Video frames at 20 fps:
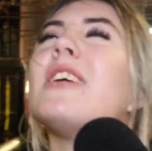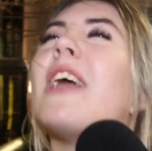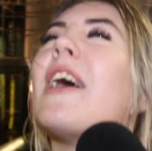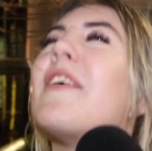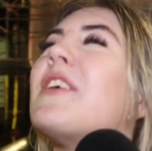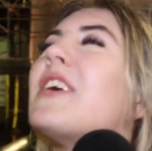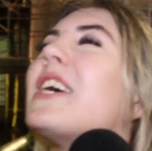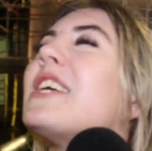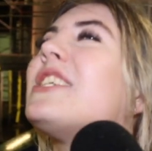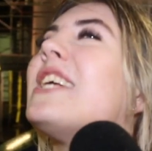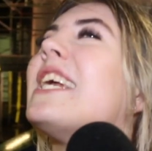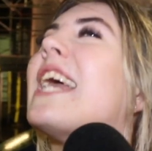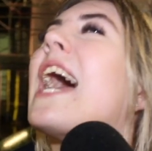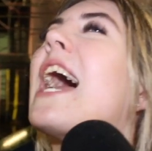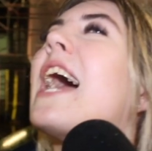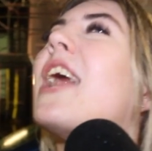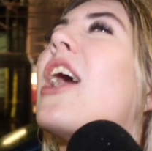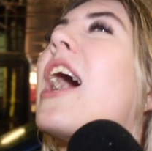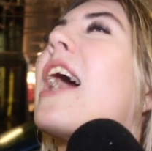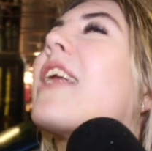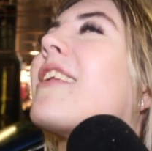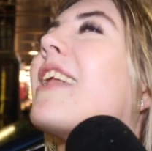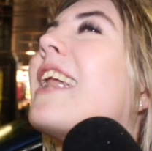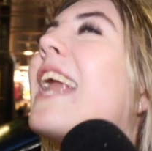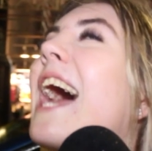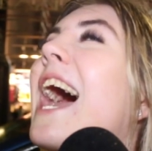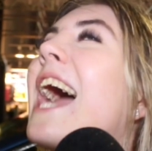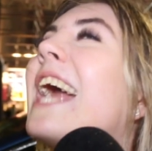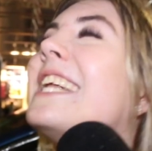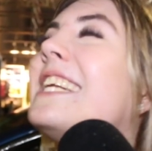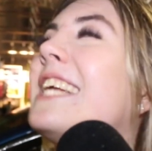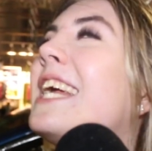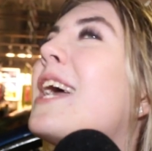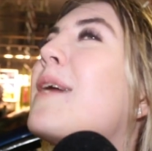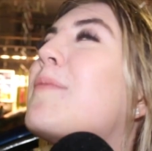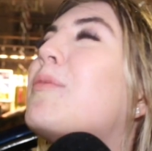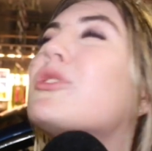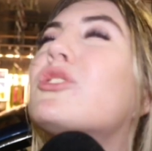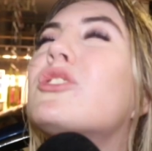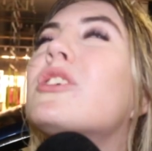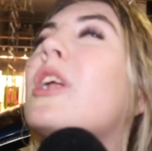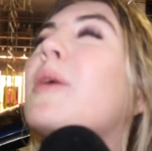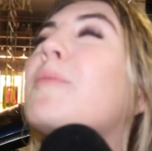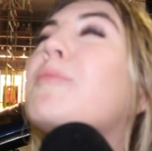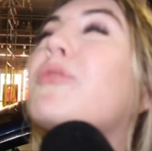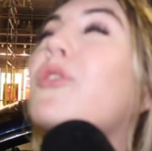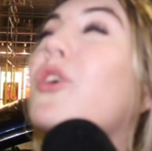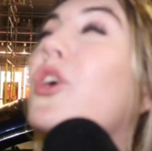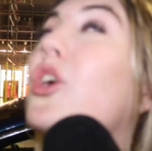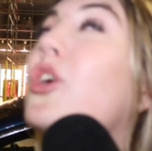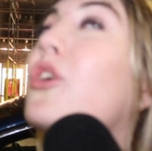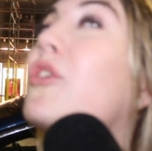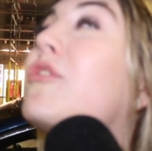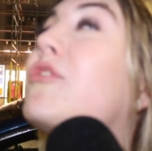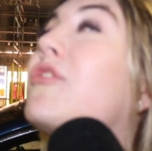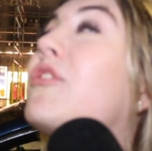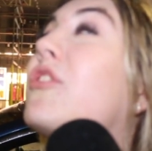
I feel like she ha has an idea but doesn't approve.